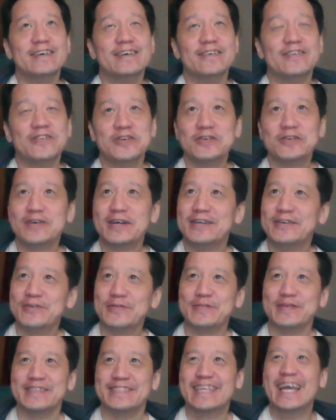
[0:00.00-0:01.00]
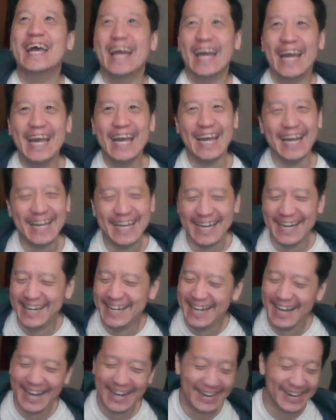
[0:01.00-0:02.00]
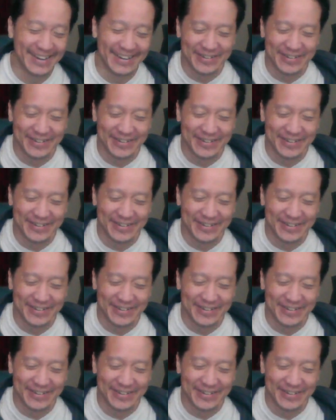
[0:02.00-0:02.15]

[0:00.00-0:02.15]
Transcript: do I normally say? I don't know.